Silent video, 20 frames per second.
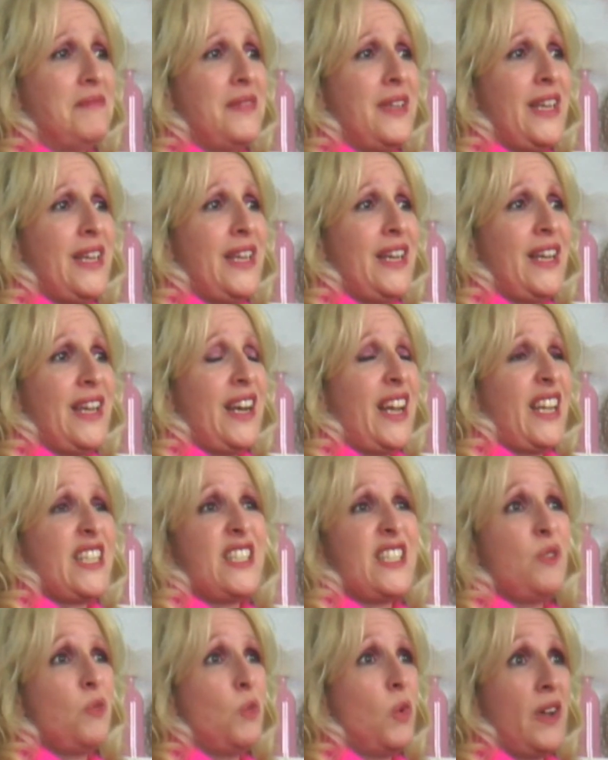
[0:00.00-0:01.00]
and I
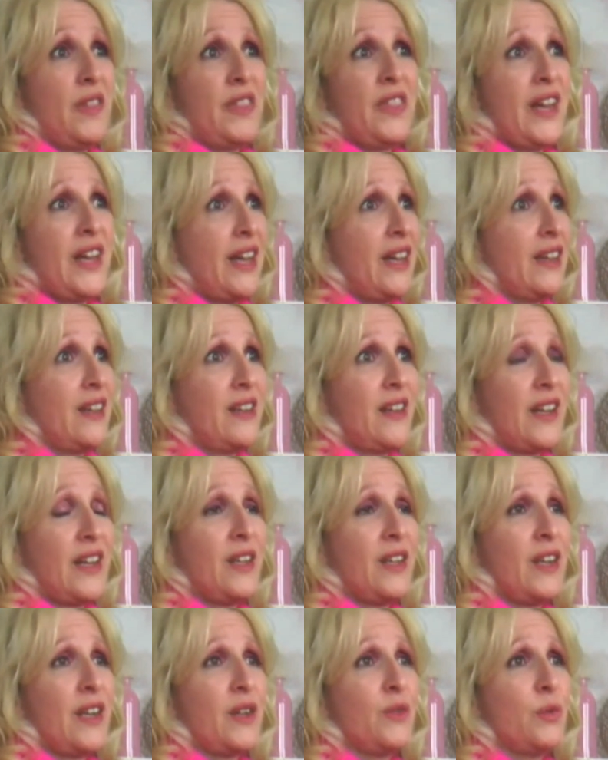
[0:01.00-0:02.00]
didn't want that.
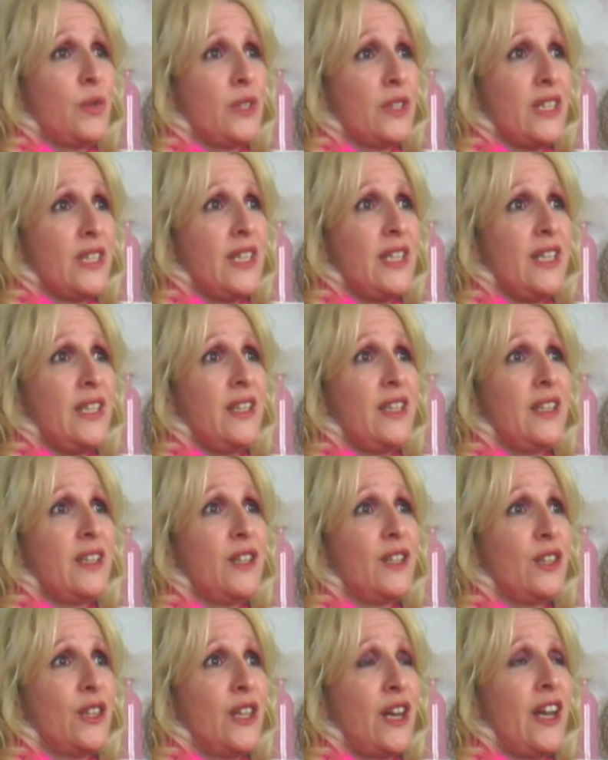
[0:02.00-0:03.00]

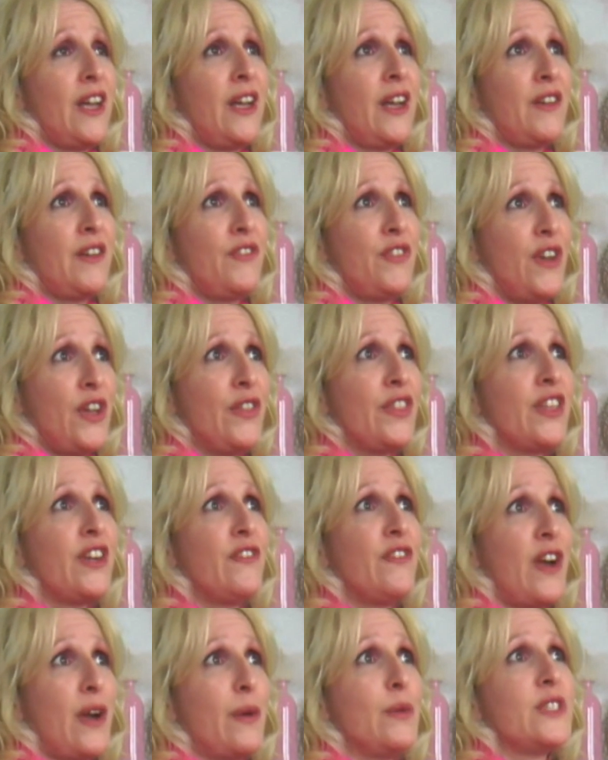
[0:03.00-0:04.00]
I felt that
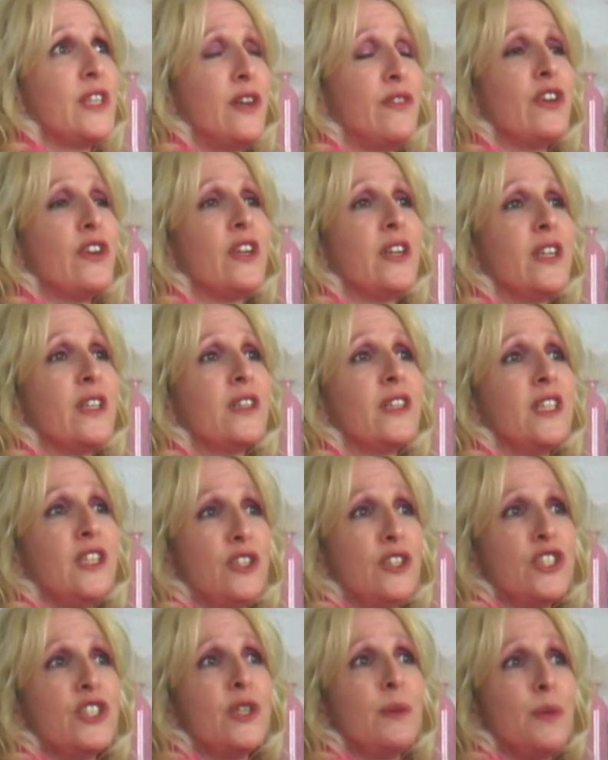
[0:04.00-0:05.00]
if I was ever in a
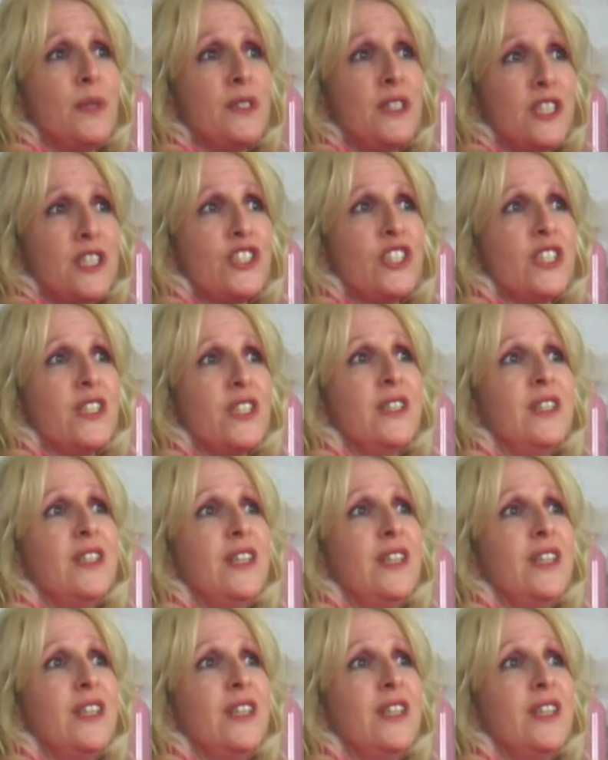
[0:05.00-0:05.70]
leadership position,